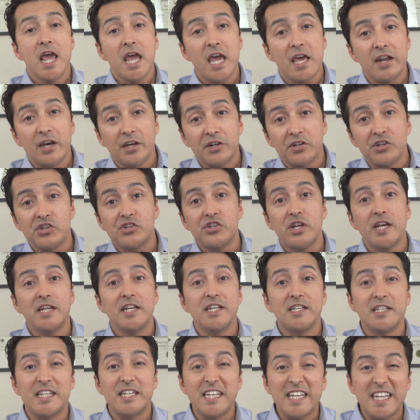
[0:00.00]
and understand
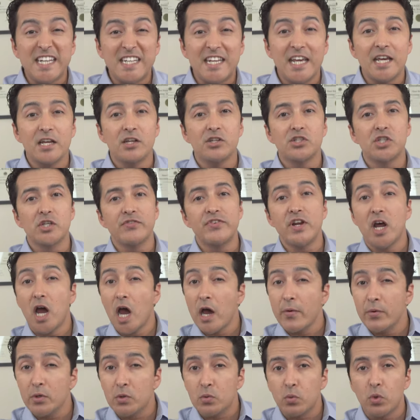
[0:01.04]
the details of it,
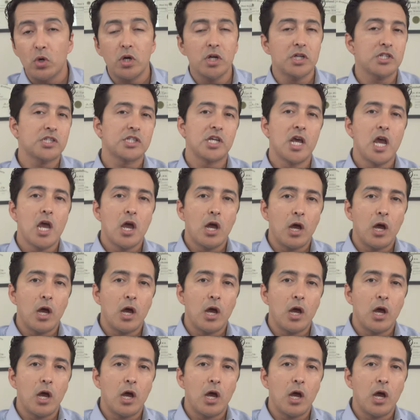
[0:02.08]
how it works,